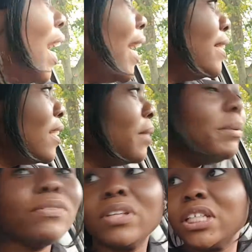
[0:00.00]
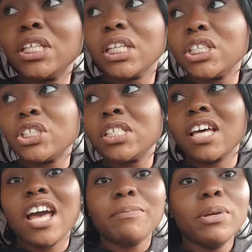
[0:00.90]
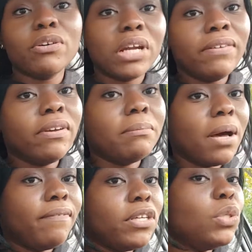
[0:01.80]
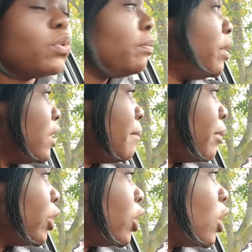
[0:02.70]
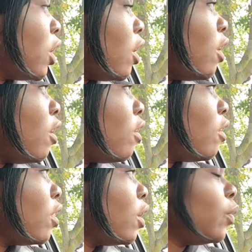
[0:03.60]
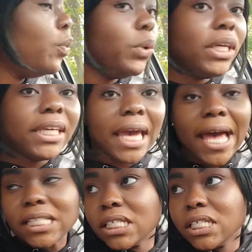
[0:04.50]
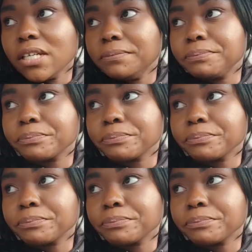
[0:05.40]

It's gonna be really delicious. I've been craving muffins with peanut butter all weekend,